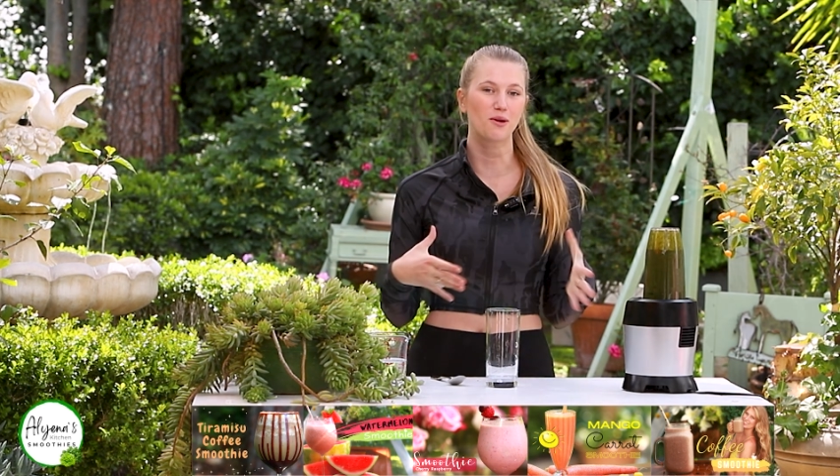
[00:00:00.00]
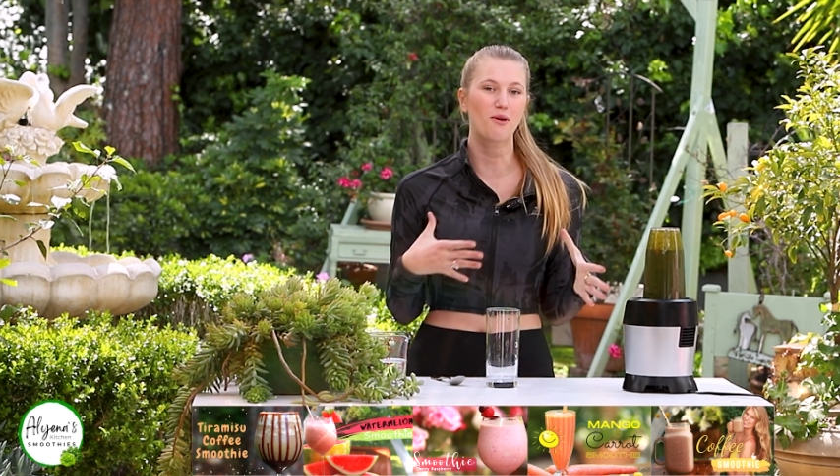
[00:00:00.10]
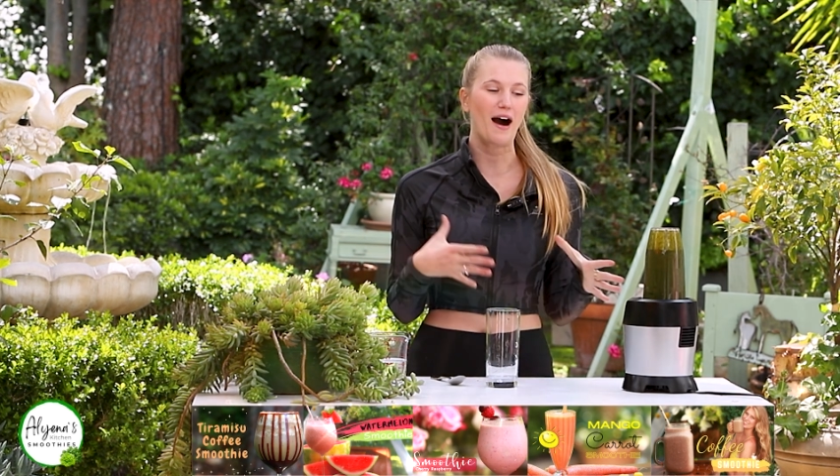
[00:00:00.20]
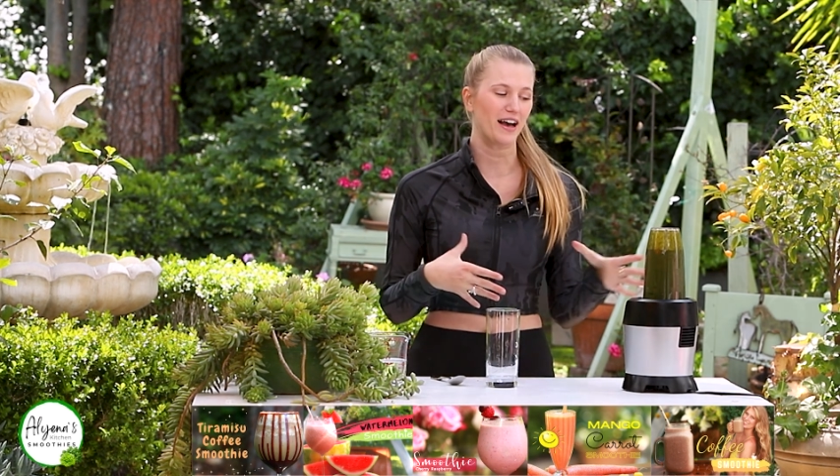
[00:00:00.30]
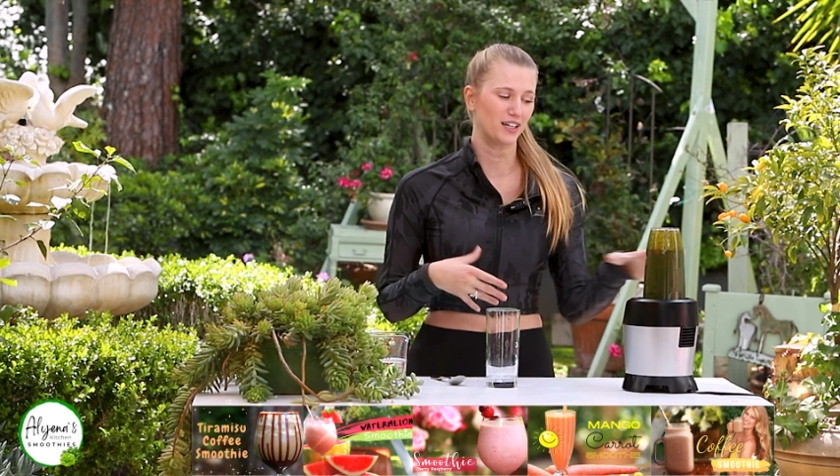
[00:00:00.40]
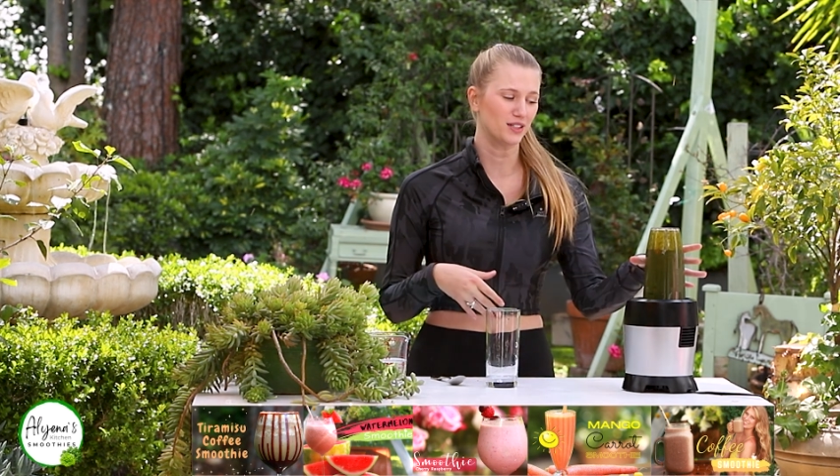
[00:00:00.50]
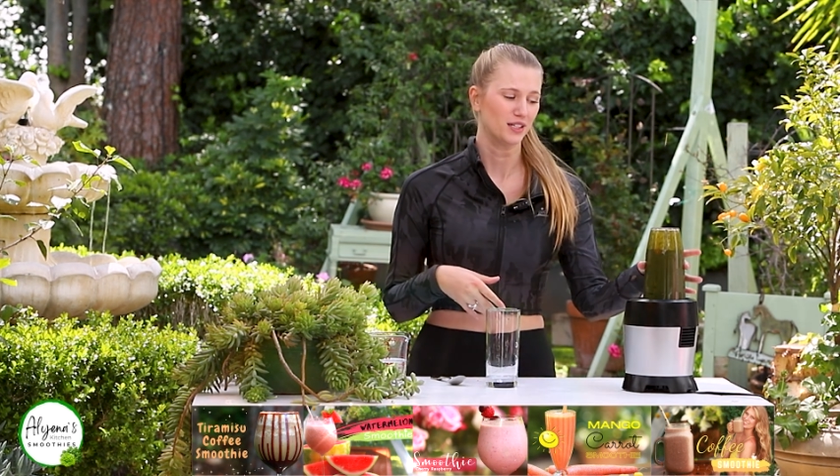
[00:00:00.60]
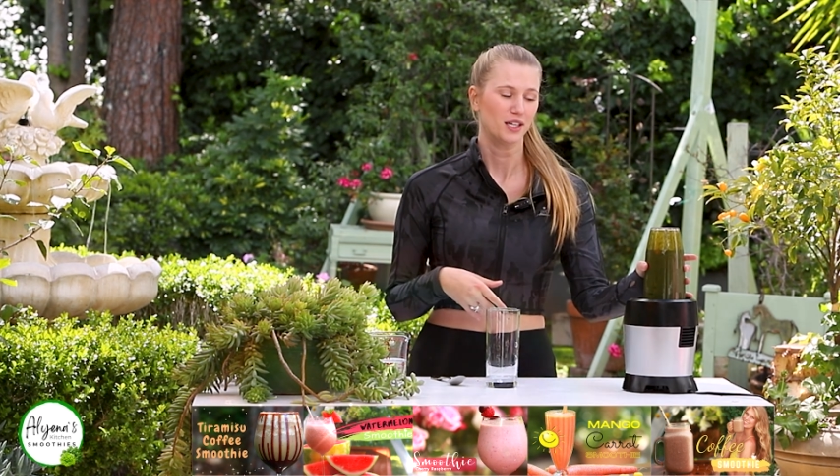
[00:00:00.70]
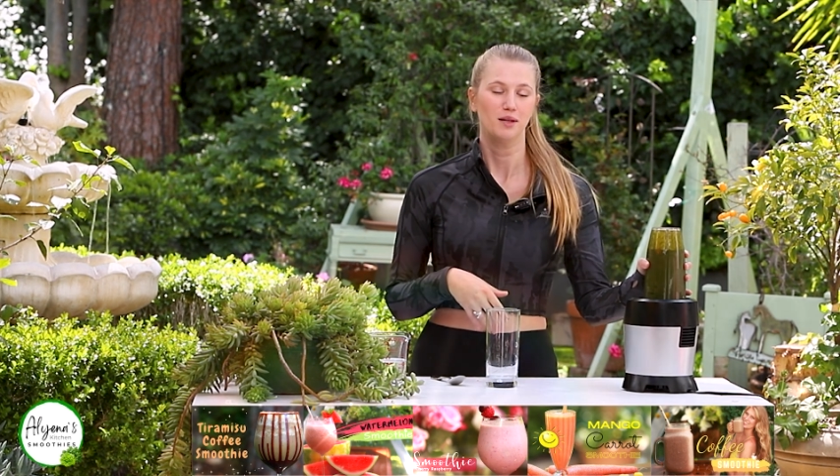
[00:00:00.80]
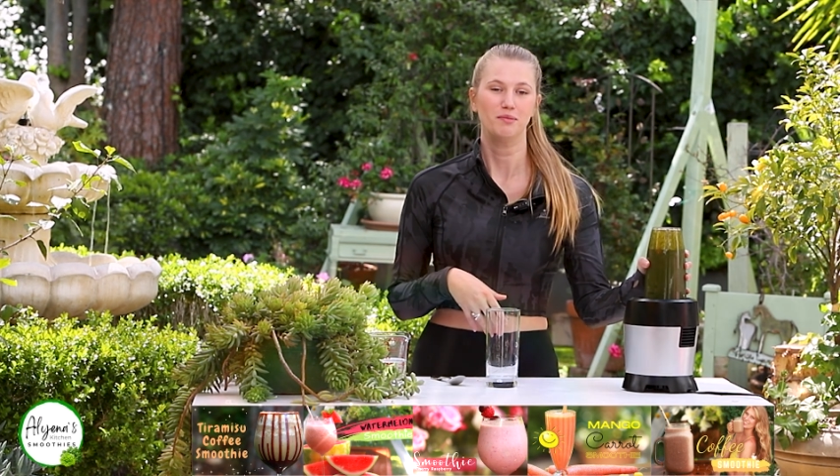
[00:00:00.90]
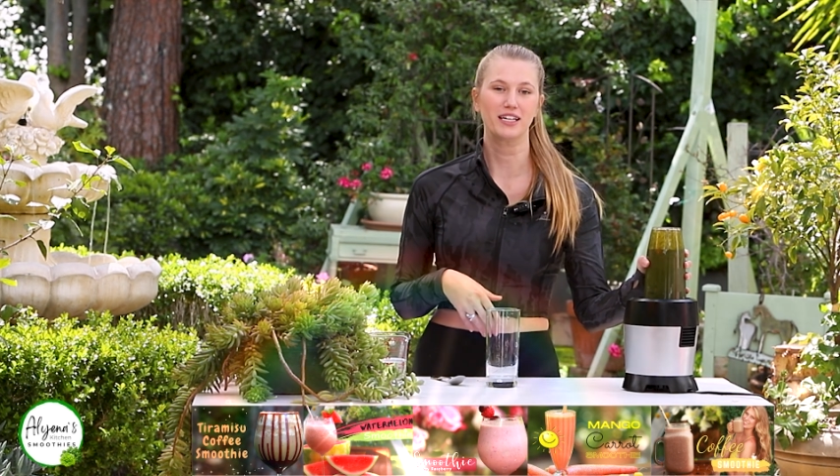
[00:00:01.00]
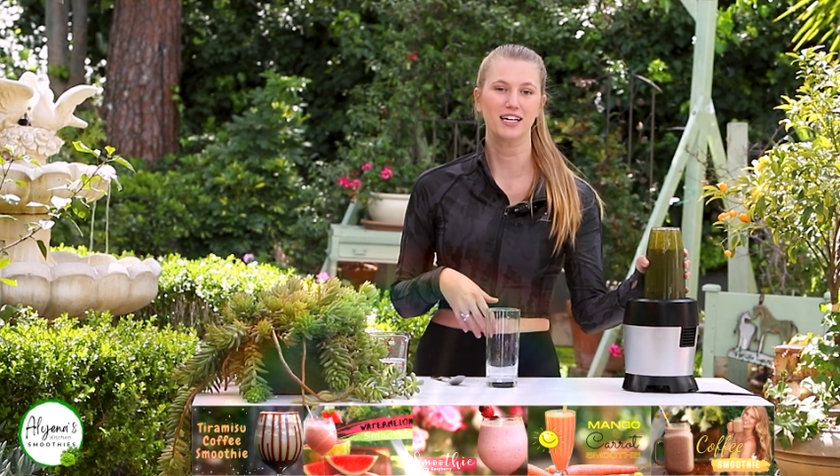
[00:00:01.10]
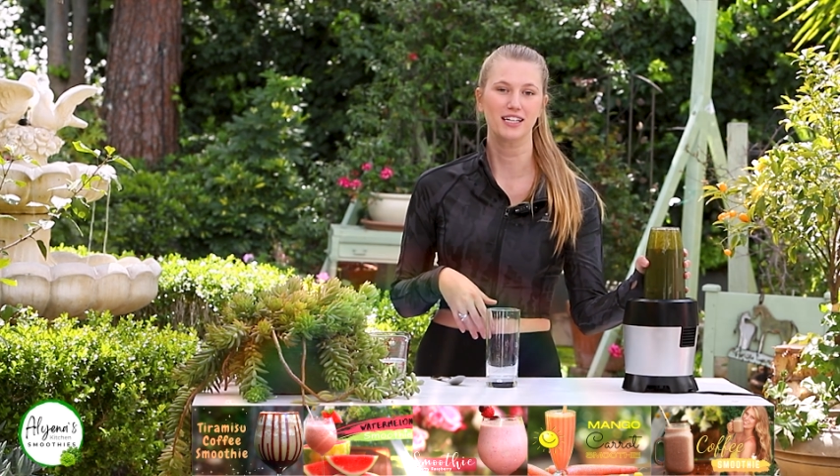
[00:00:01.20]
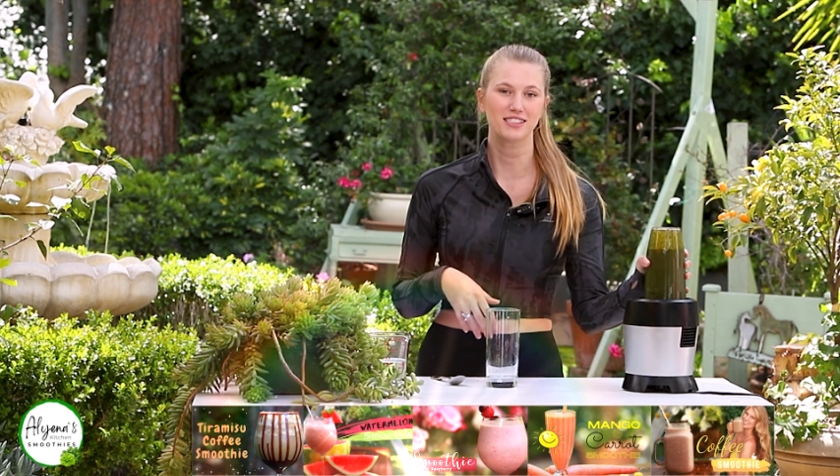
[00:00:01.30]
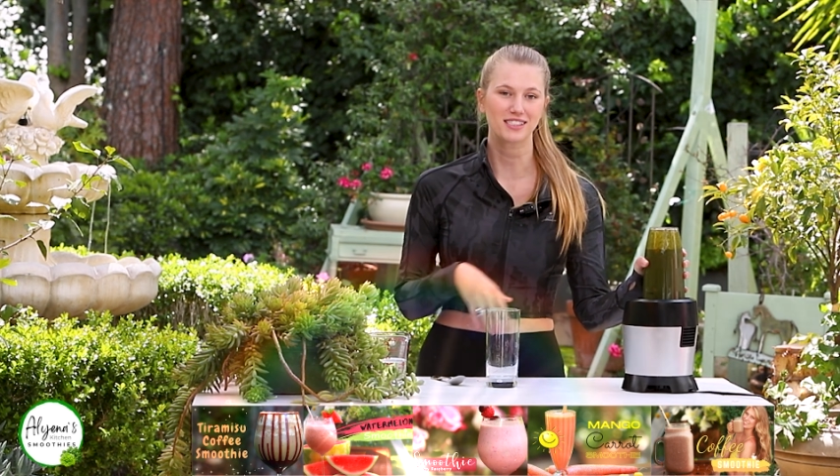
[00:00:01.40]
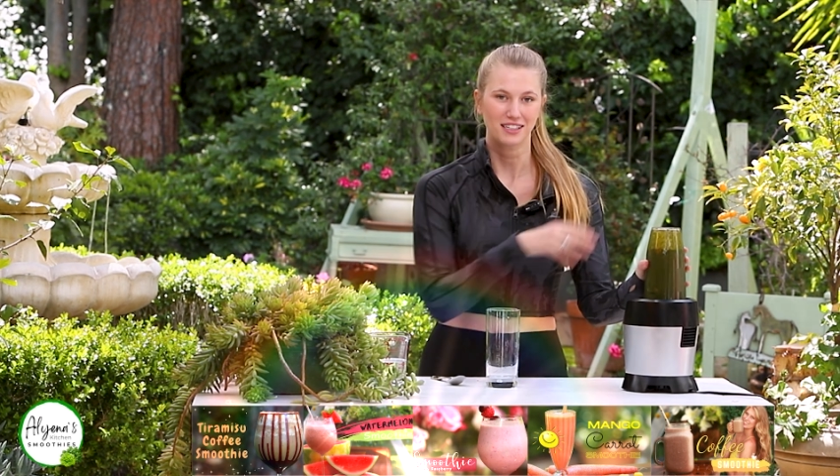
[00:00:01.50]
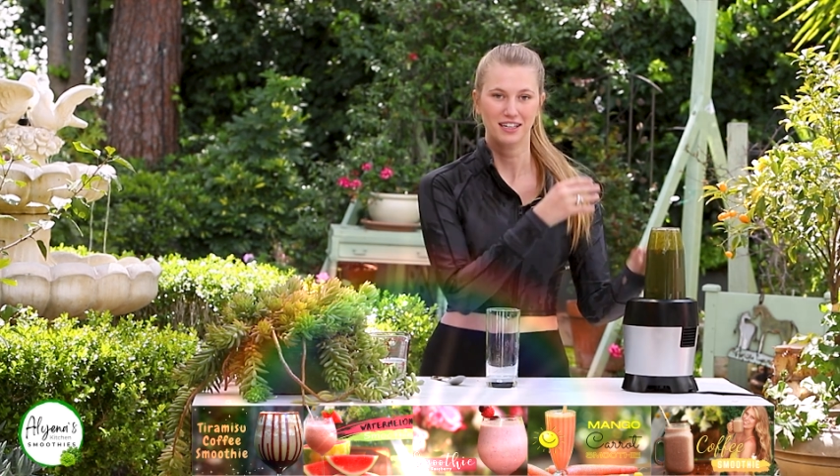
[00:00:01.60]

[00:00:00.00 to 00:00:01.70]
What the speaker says: while because